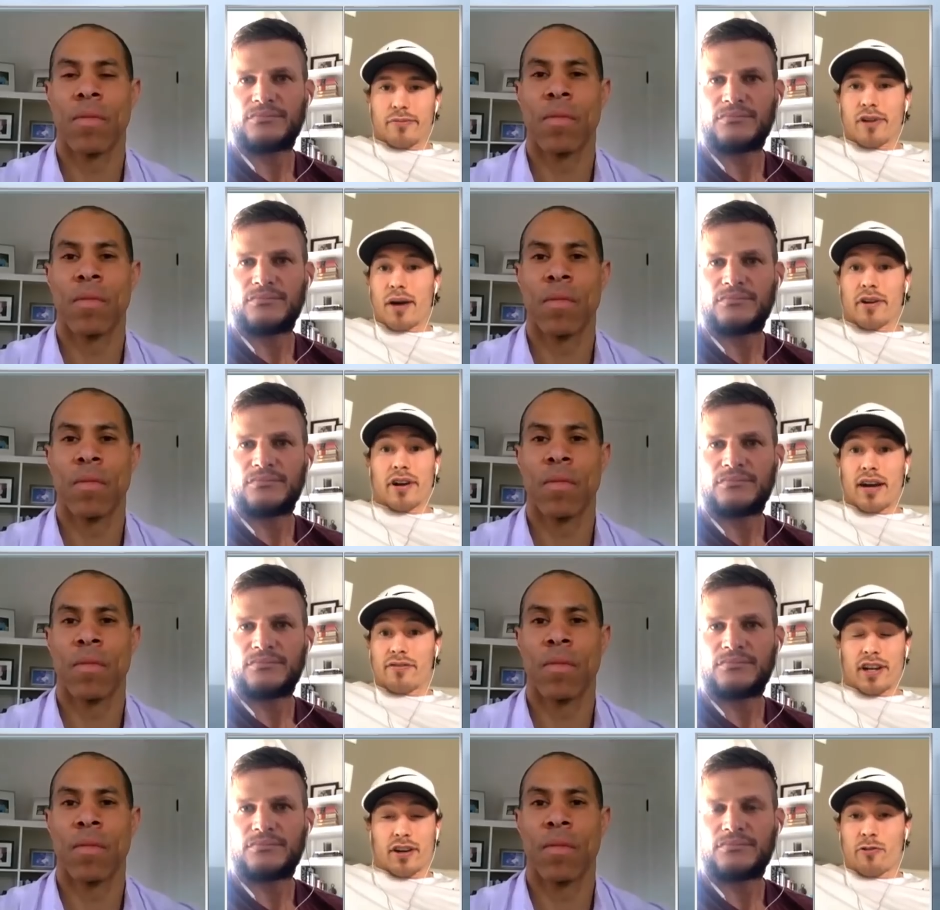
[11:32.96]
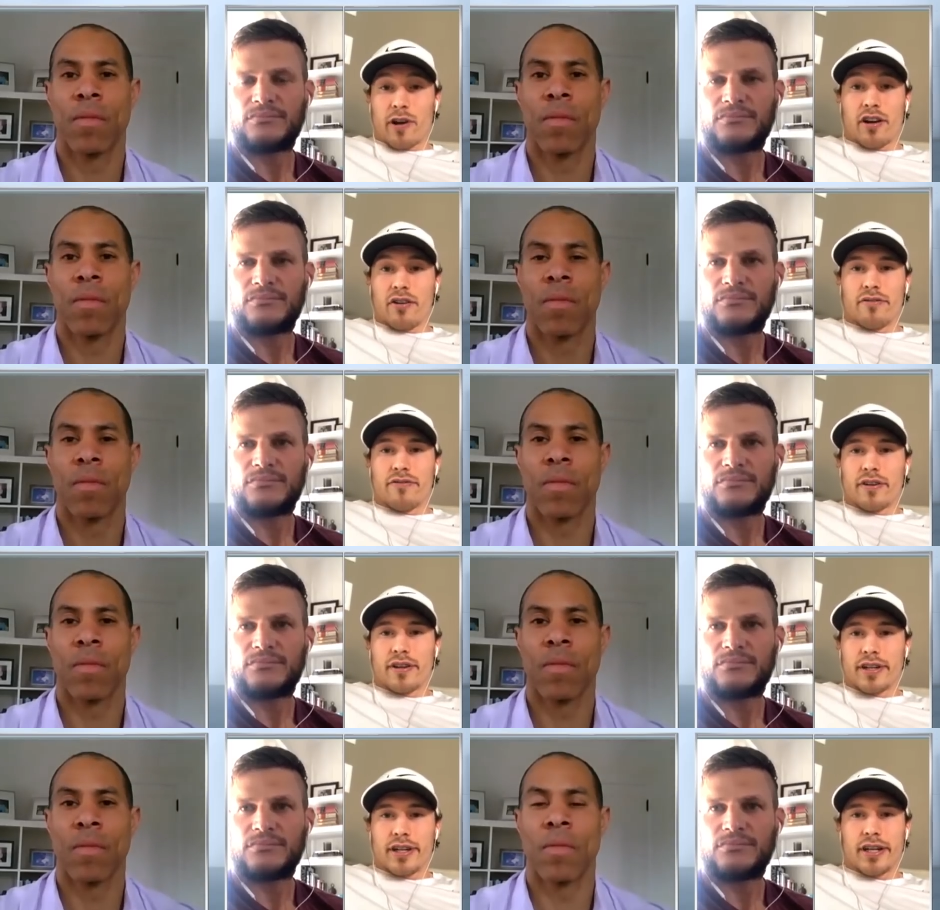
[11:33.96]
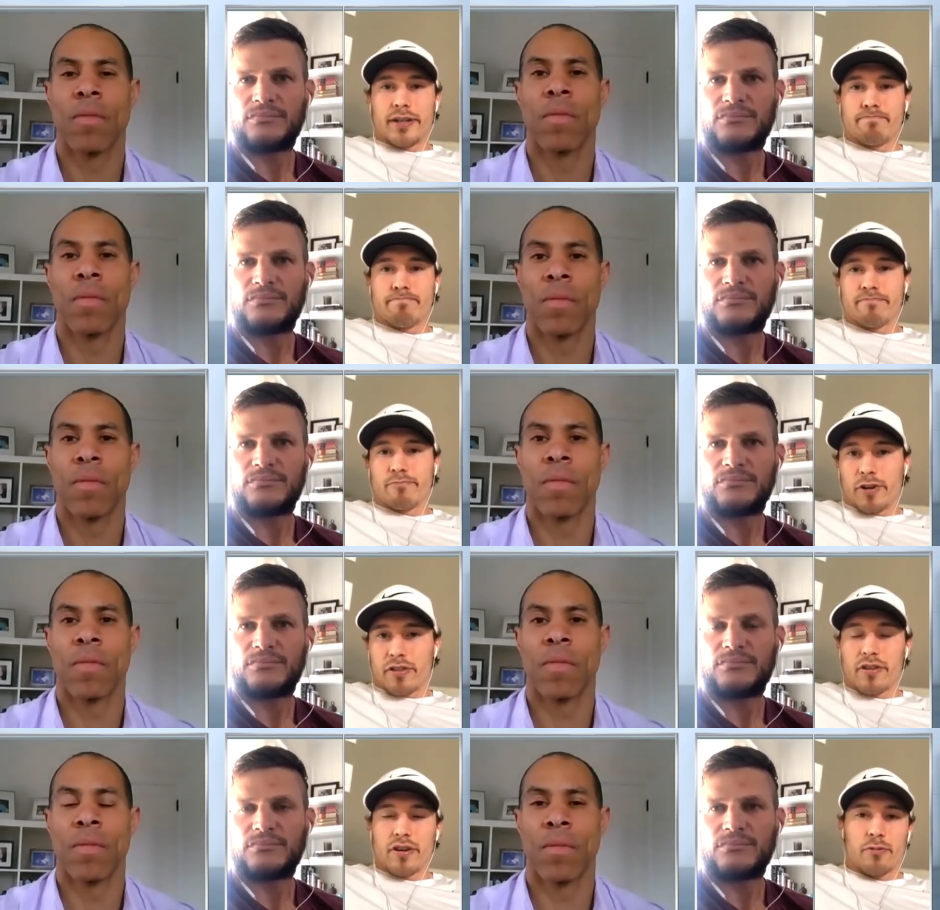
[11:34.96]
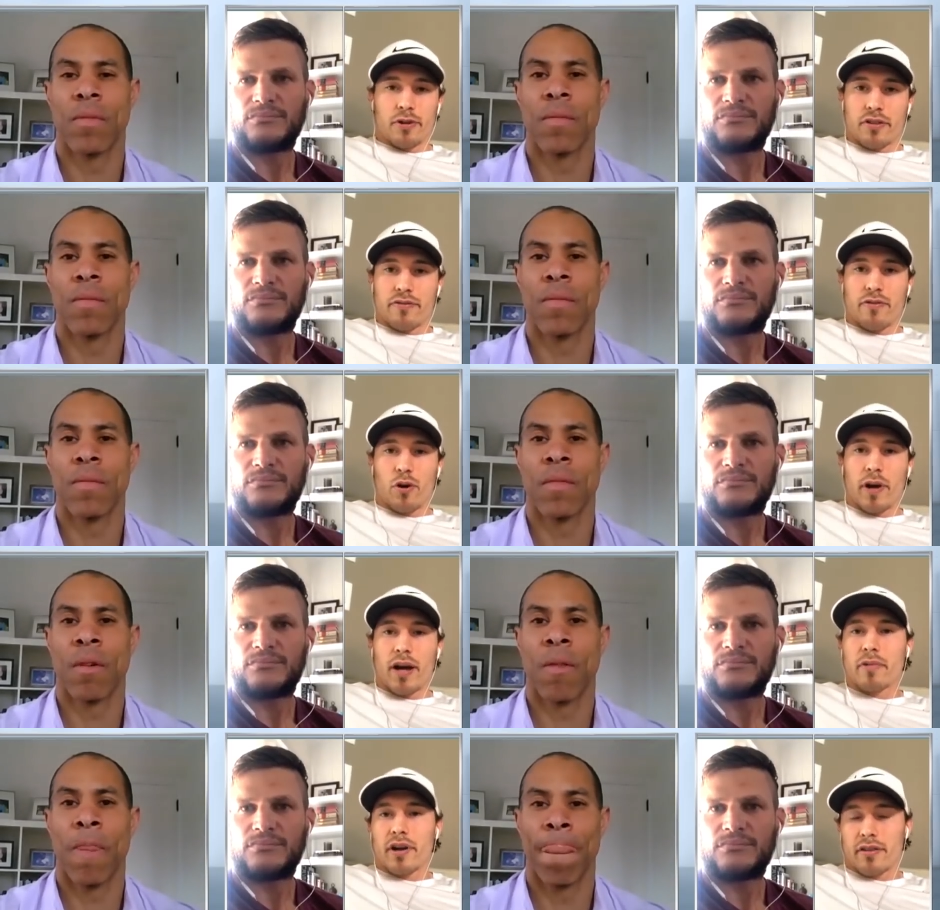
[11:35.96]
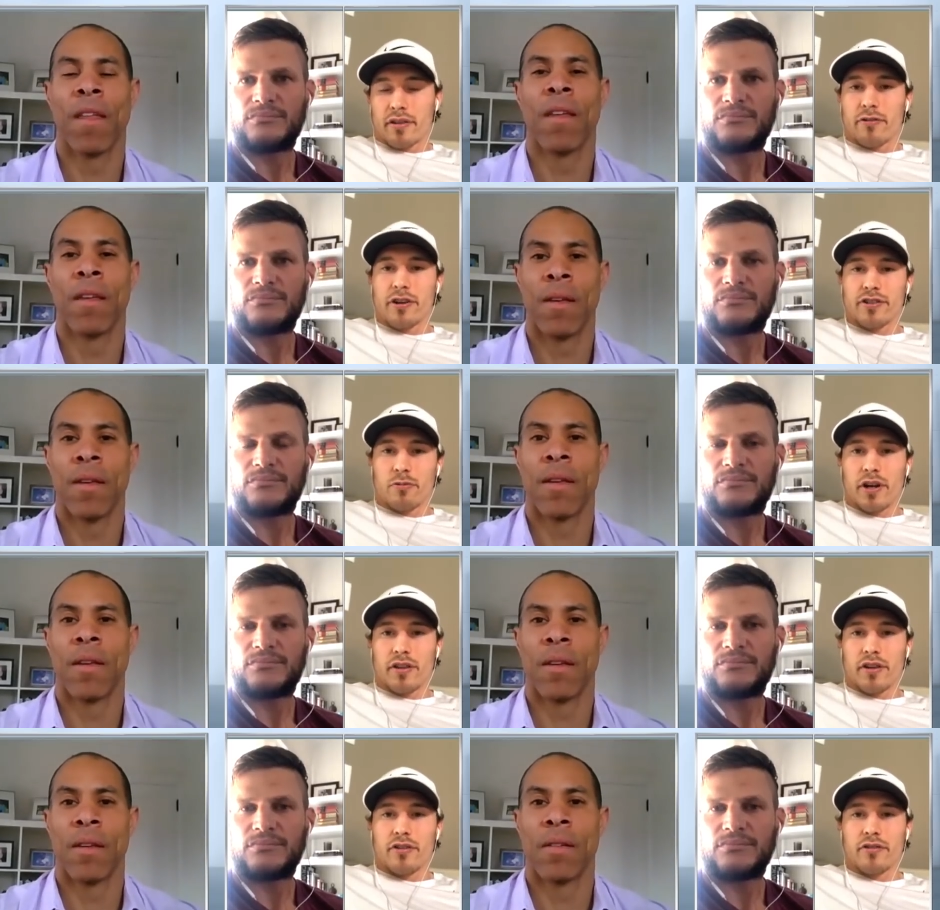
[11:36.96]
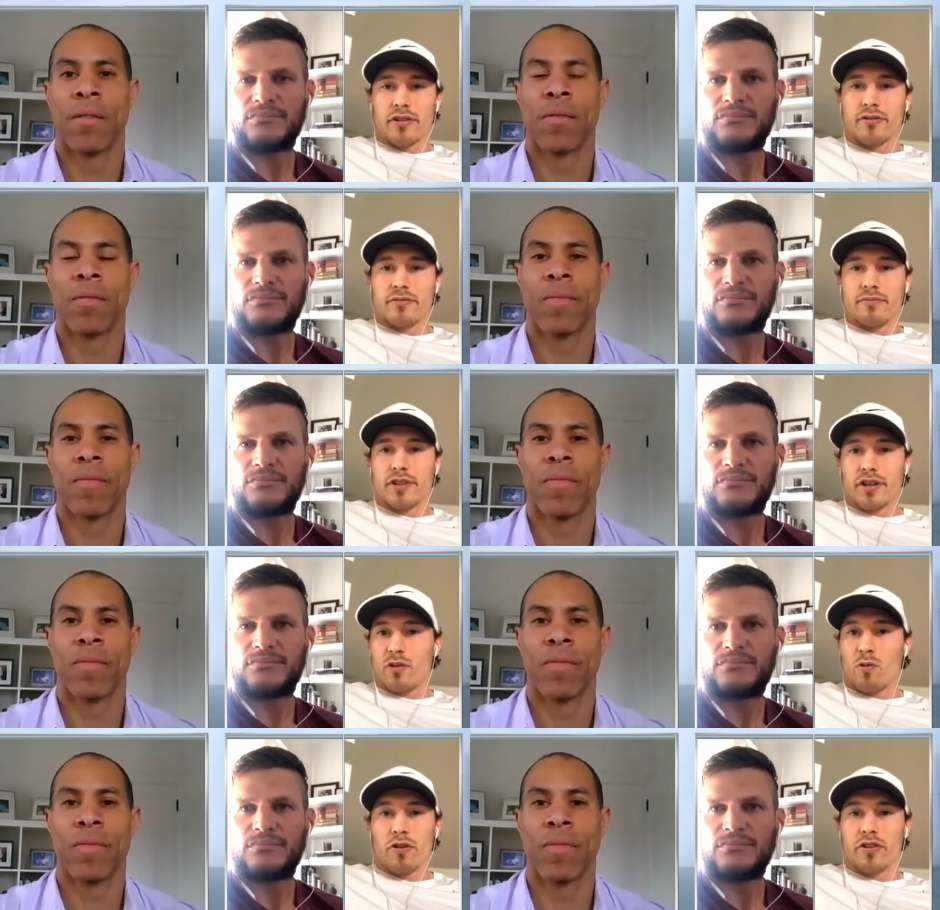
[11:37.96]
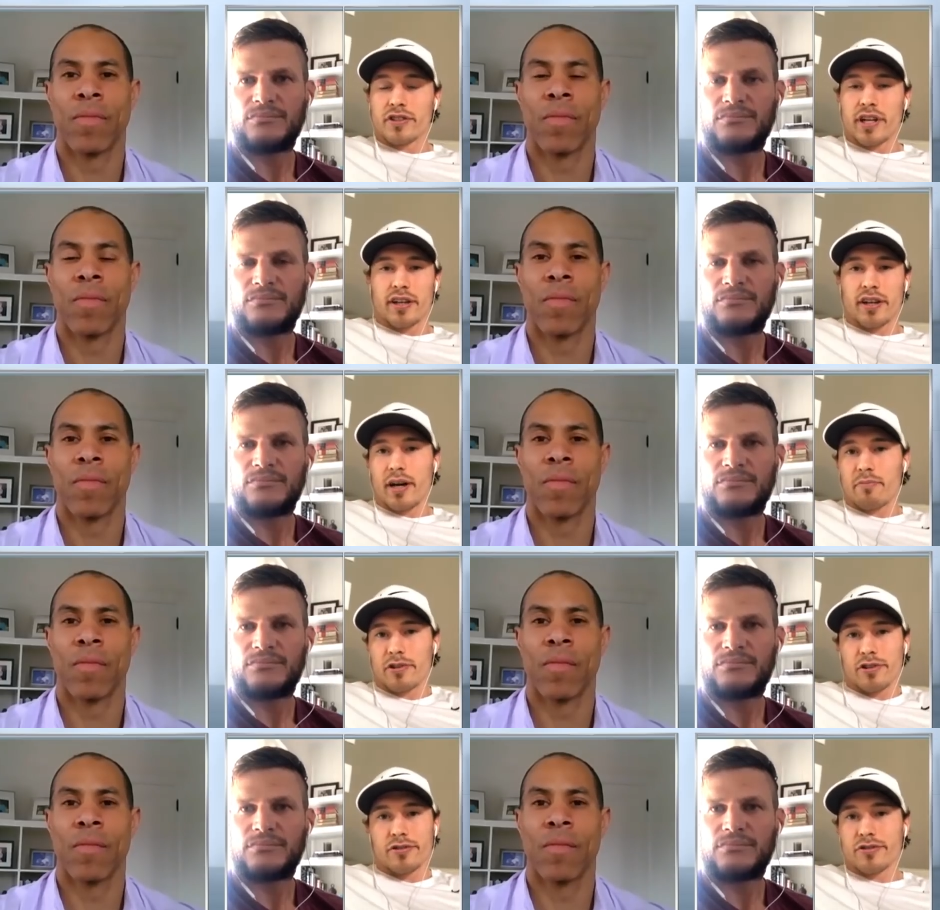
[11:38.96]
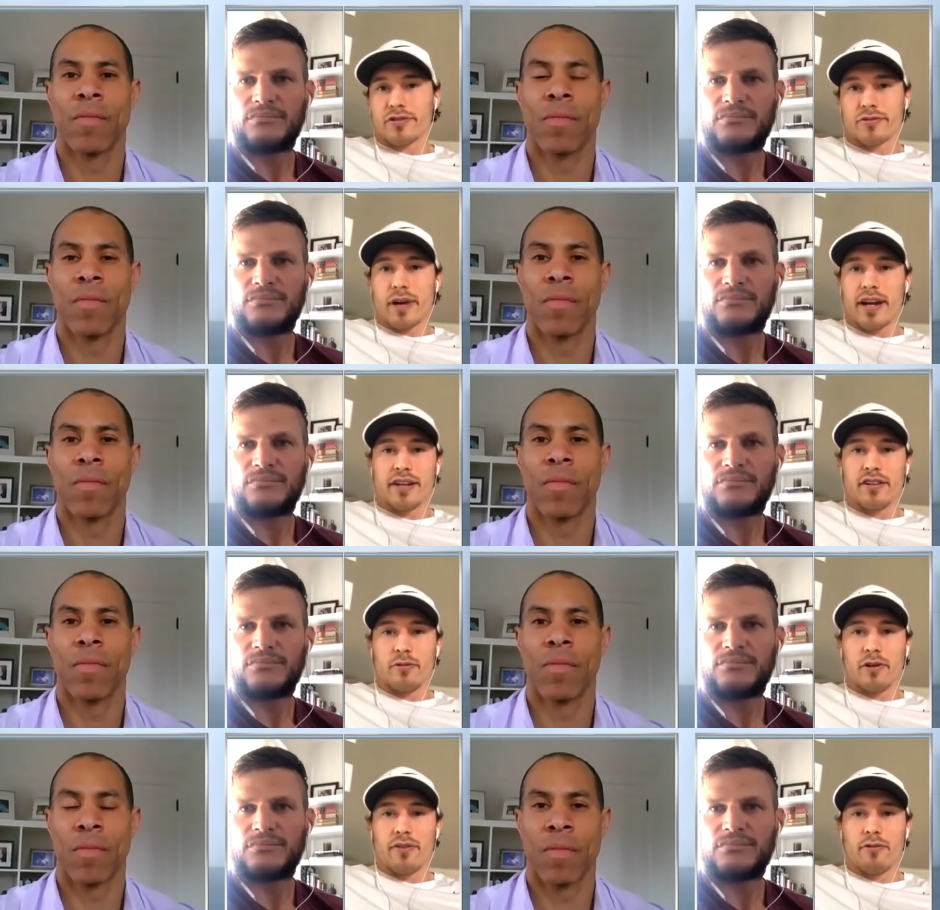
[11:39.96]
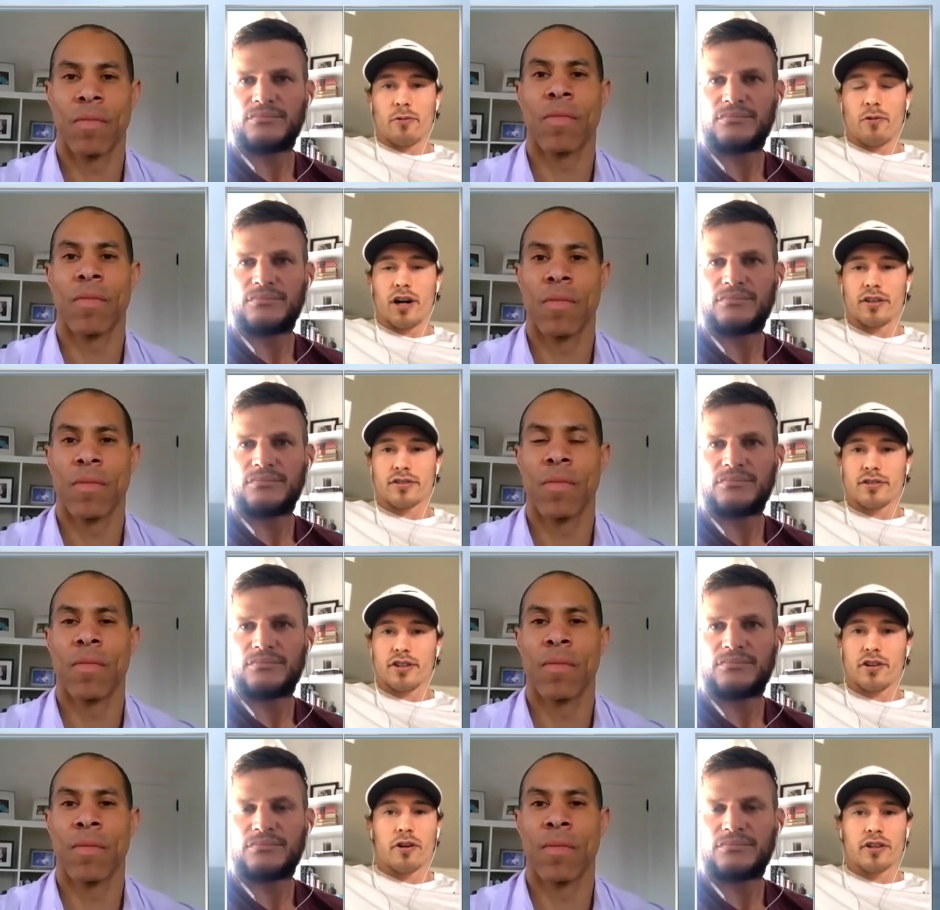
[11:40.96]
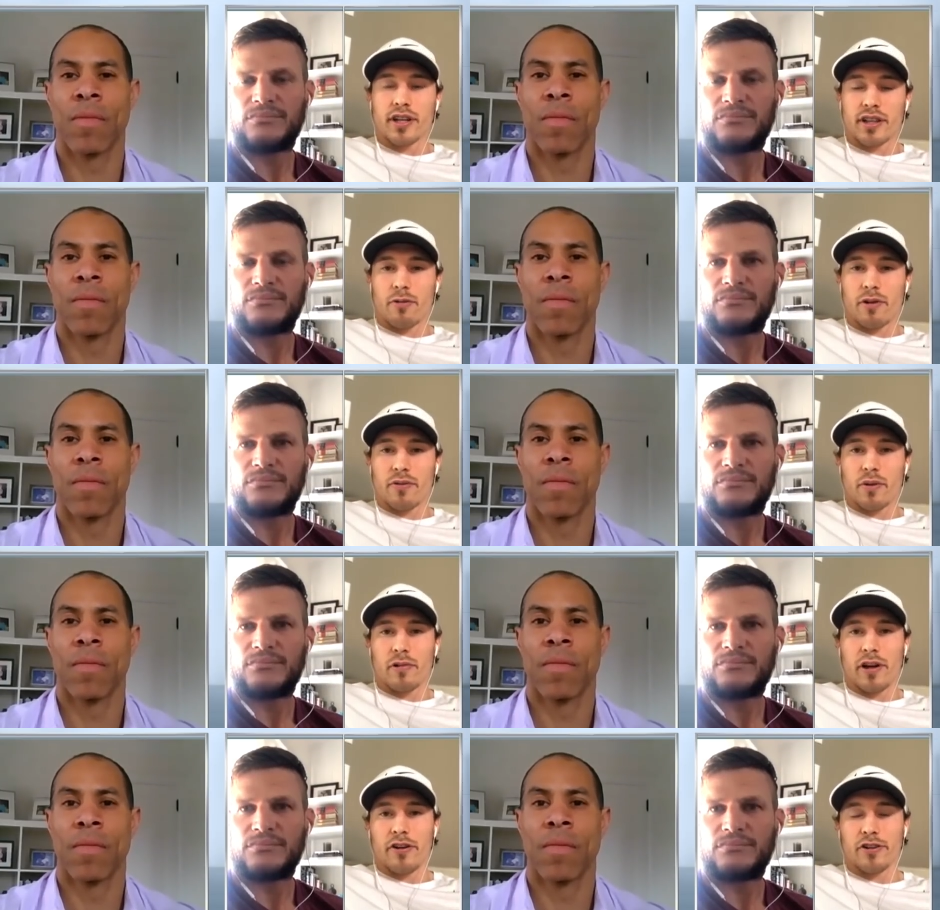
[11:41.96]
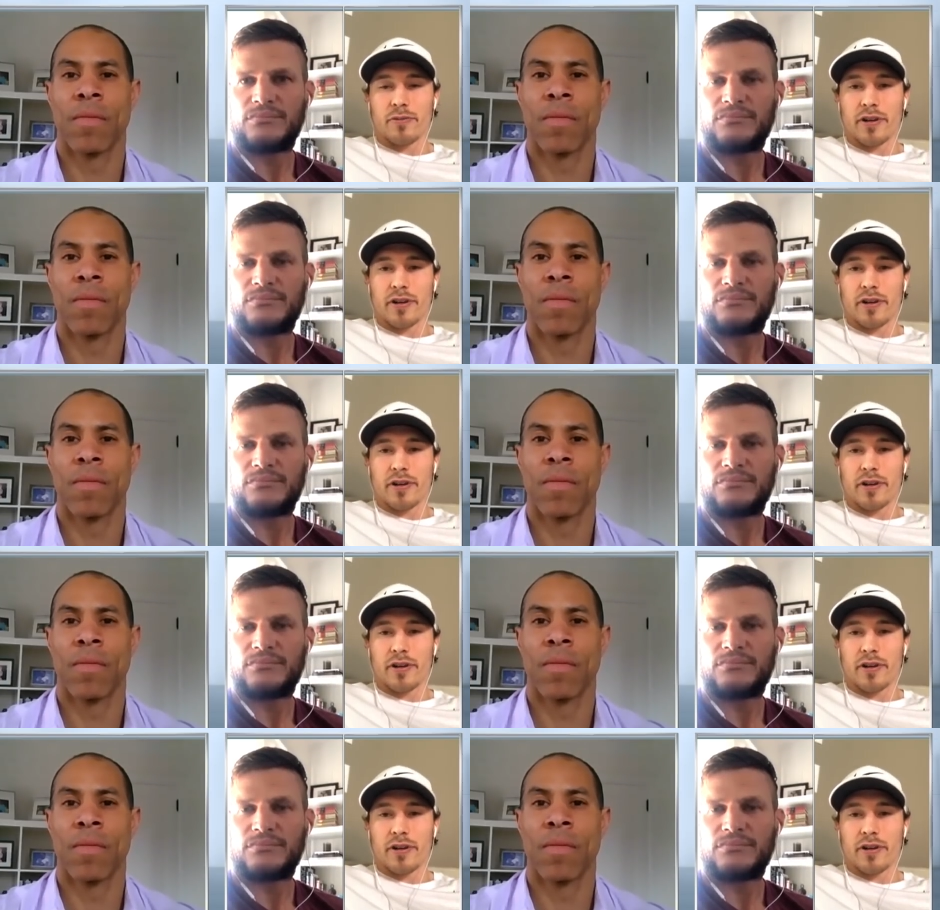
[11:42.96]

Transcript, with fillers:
Speaker 1: probably going to have to get creative with the format. But I think there is a way that you can award the Stanley Cup, which is ideally what everyone wants, and you don't want to take that away from the players.